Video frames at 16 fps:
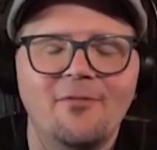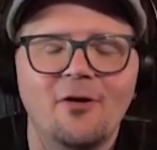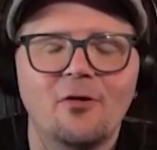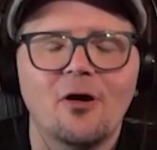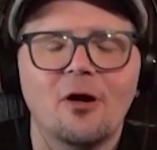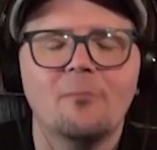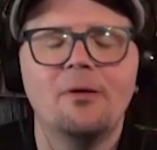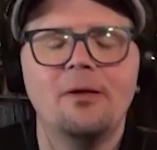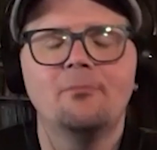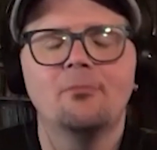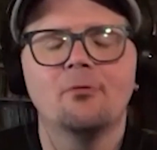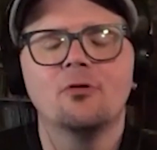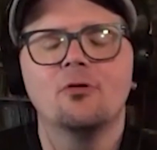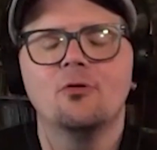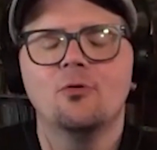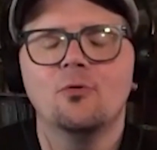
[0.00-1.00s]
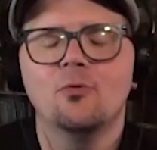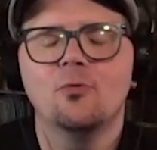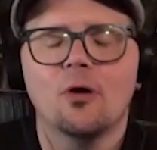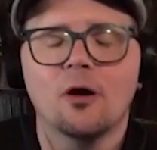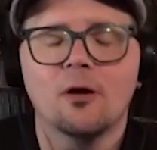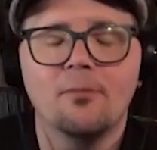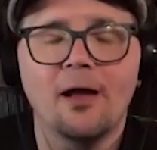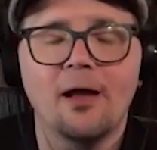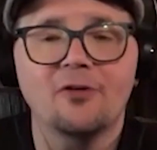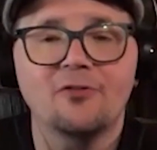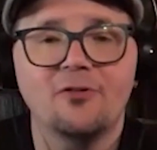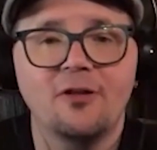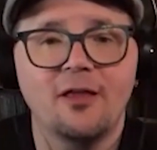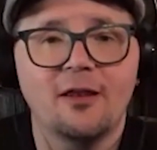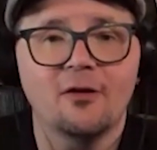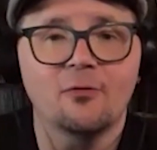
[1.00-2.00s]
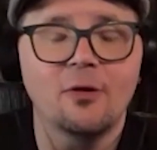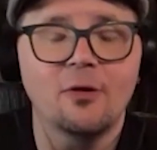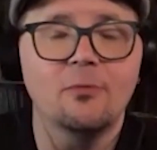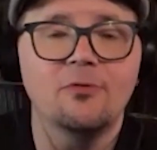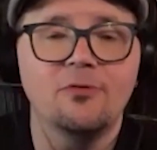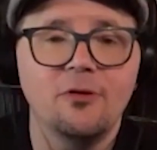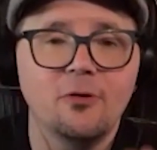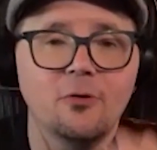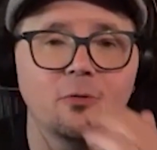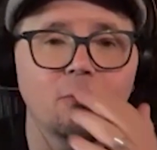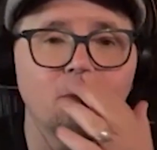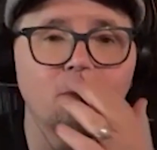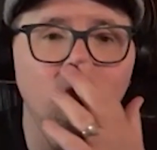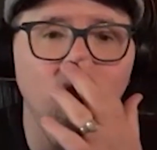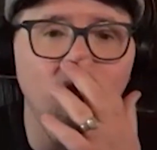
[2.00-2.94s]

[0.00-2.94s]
If there are people who are passionate and agree with you,